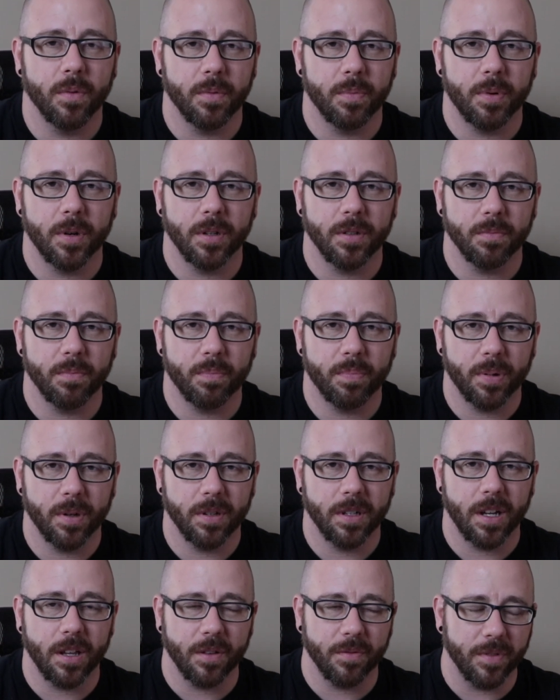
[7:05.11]
put
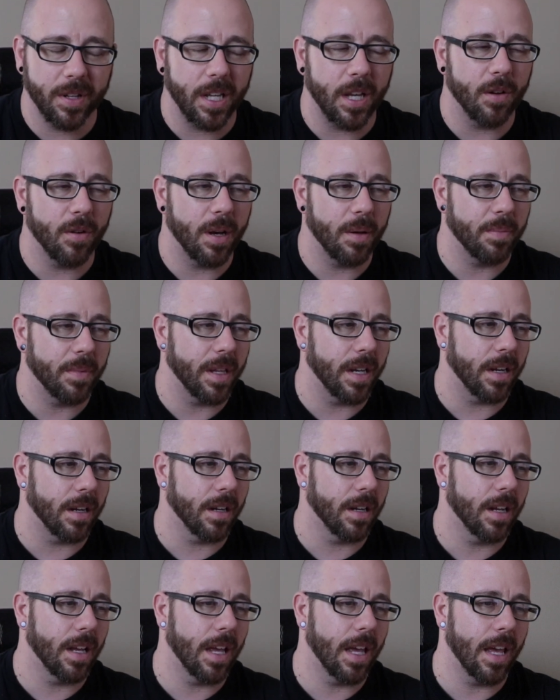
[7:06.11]
another video up
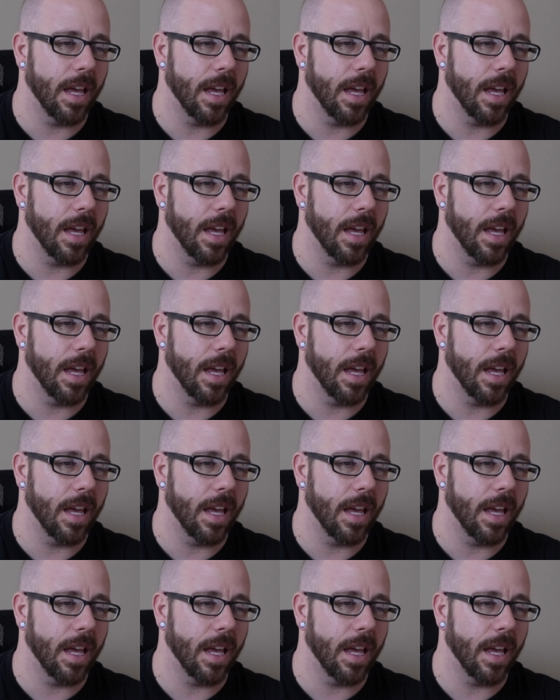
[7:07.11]
there.